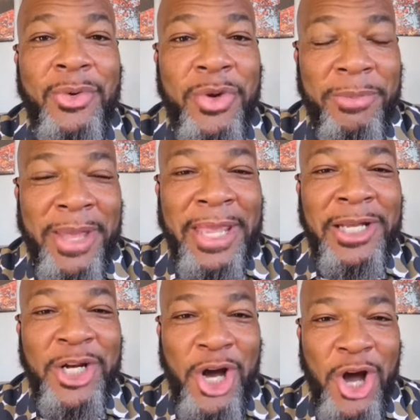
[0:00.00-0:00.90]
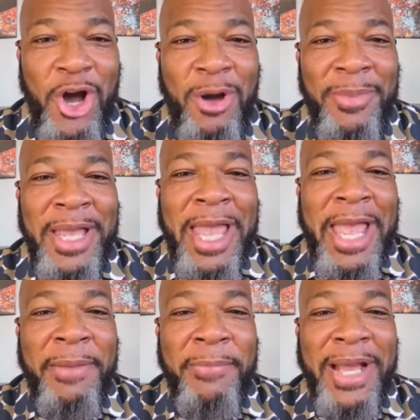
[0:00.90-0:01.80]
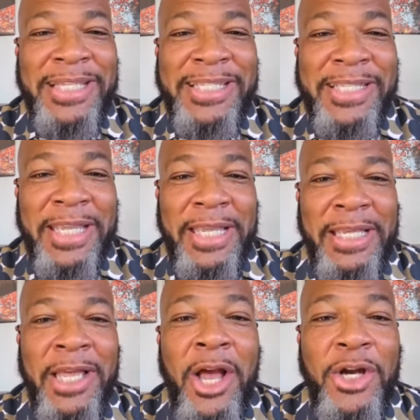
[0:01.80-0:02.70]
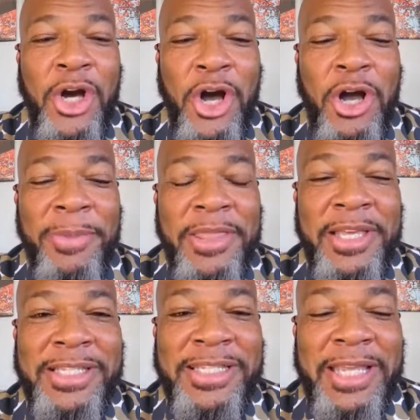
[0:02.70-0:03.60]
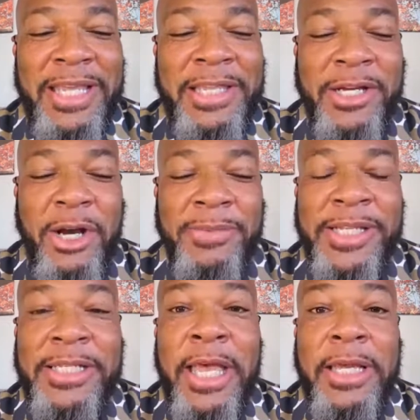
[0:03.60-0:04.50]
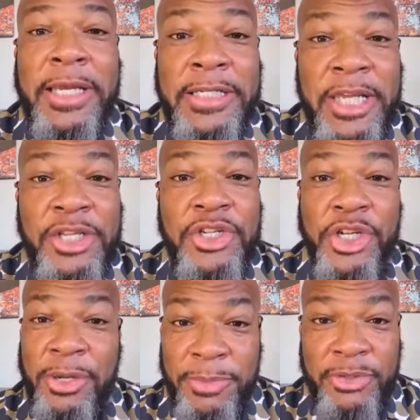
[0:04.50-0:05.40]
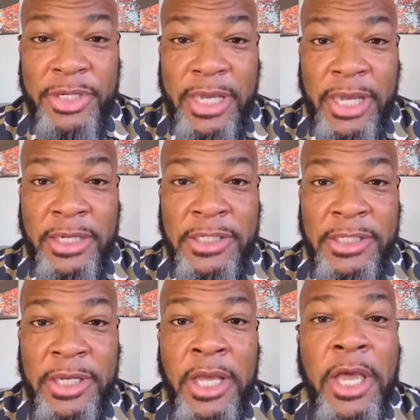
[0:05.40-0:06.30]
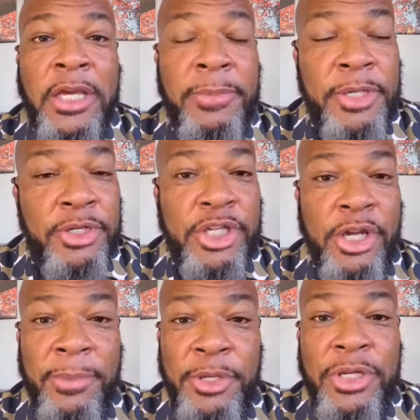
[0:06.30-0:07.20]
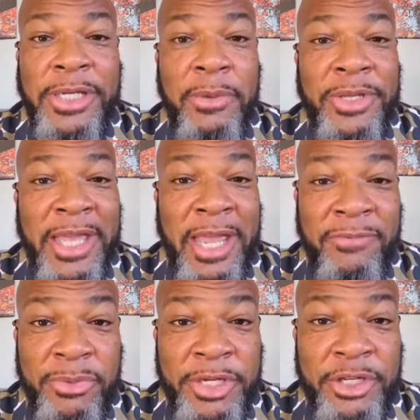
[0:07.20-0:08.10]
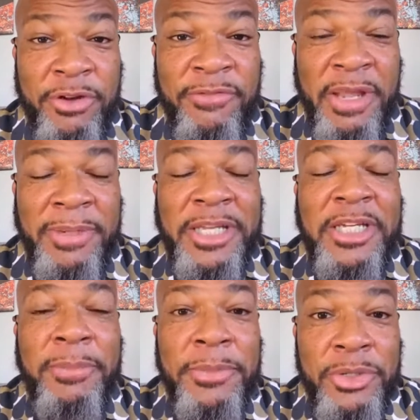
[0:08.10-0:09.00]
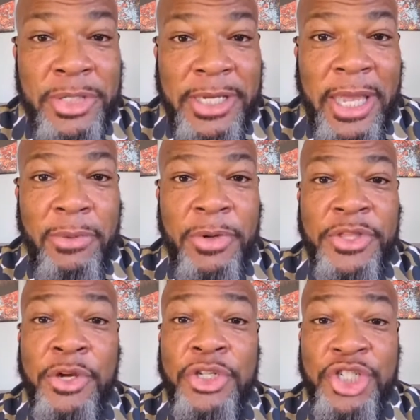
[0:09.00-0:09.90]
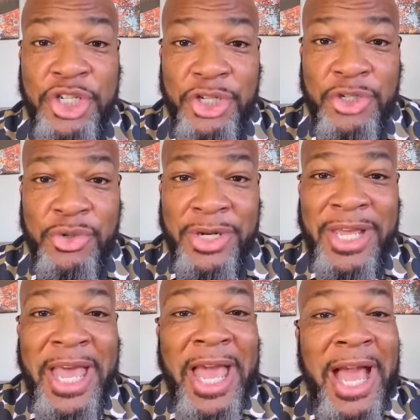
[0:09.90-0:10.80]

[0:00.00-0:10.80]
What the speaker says: Remain calm. And my C, calm, in the C in the calm says continue to communicate. Communicate with everyone in your family. Communicate with your children.